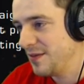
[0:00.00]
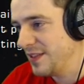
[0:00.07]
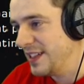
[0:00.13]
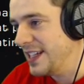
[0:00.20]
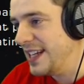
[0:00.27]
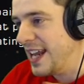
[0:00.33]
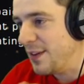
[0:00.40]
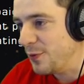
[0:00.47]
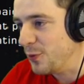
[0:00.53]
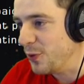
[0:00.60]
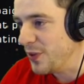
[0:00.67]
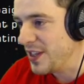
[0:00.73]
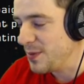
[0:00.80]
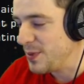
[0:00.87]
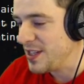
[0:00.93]
level
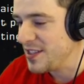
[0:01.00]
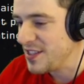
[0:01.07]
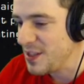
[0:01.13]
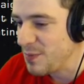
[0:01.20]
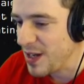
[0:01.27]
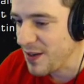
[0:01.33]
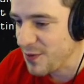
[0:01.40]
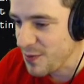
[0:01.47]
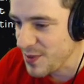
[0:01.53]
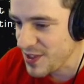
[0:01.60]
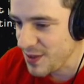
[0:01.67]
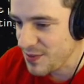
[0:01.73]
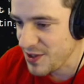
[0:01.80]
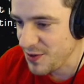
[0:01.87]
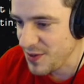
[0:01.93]
the PC platform is
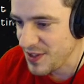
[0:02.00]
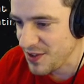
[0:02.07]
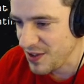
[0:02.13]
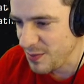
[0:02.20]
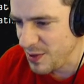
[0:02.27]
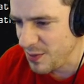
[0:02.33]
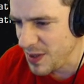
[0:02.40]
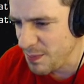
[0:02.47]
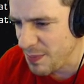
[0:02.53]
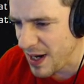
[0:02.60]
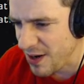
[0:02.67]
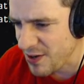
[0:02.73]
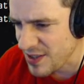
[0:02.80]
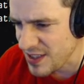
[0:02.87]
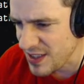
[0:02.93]
up to, it's going to be within
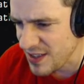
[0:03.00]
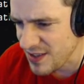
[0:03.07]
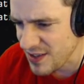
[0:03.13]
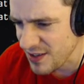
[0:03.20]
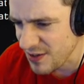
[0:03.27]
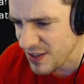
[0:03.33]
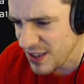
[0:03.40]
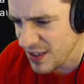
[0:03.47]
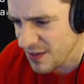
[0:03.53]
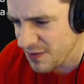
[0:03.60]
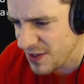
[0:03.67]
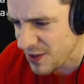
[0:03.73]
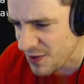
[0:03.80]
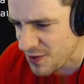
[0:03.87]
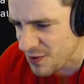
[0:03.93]
parity. So
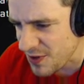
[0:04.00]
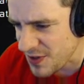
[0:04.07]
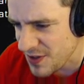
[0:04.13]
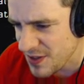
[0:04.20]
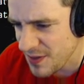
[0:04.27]
fingers crossed.